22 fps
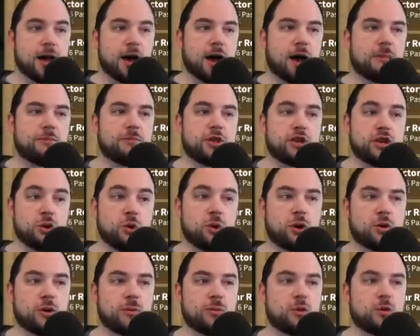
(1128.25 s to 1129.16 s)
Um, the new
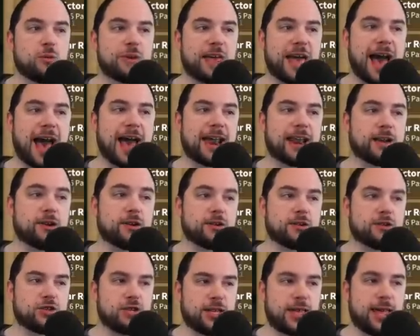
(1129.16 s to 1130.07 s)
equipment will be added
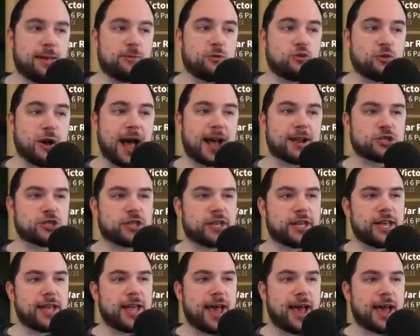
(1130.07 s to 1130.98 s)
to the game
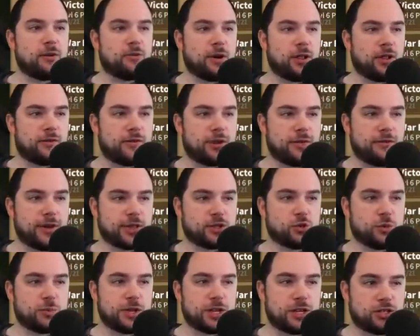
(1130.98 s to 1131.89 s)
gradually, and relevant
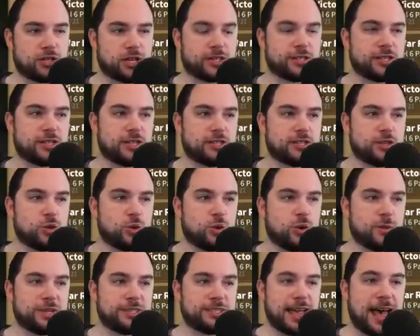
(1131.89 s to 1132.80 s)
events will be adjusted as the new
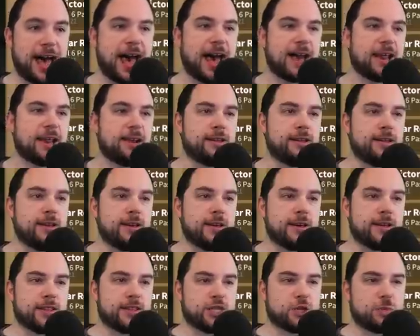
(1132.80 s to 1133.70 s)
equipment is added.
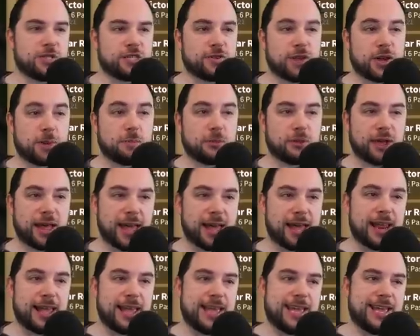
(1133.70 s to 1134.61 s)
The specific
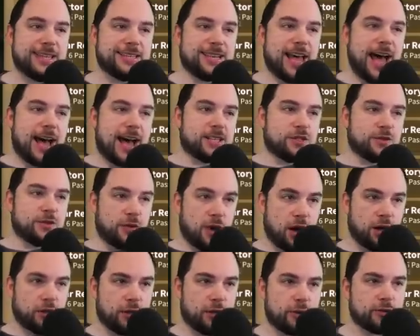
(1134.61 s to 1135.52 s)
plan is as
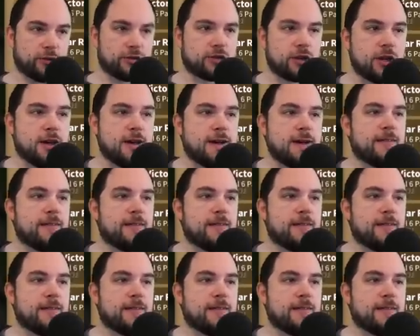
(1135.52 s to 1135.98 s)
follows.